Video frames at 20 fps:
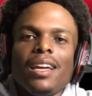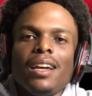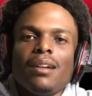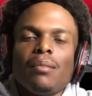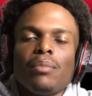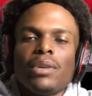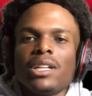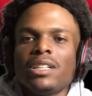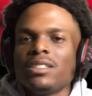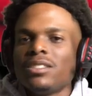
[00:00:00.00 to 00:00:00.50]

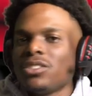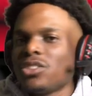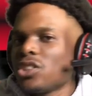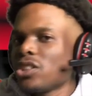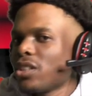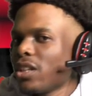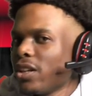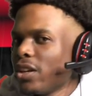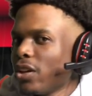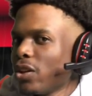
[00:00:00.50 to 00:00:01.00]
Bro, this is just
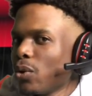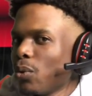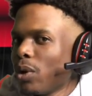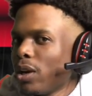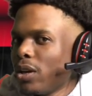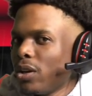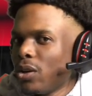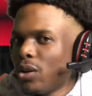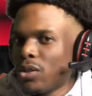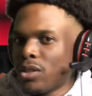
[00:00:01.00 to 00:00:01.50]
another one
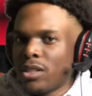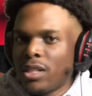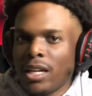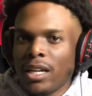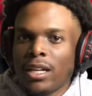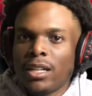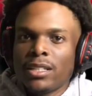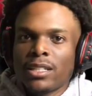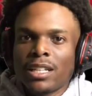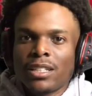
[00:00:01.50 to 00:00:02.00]
of those
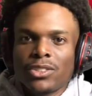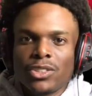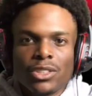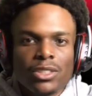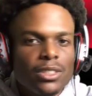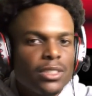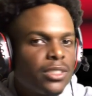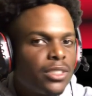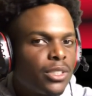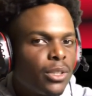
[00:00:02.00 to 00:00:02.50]
days. I just
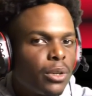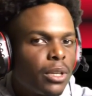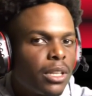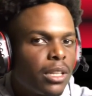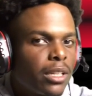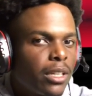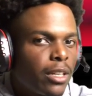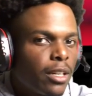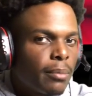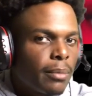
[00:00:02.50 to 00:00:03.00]
look so
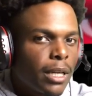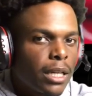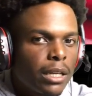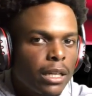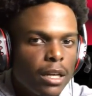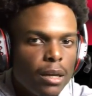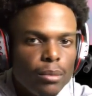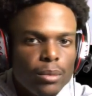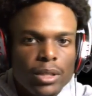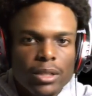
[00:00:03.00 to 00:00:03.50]
clear in my
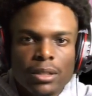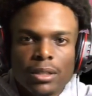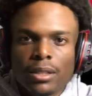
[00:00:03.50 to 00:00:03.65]
camera.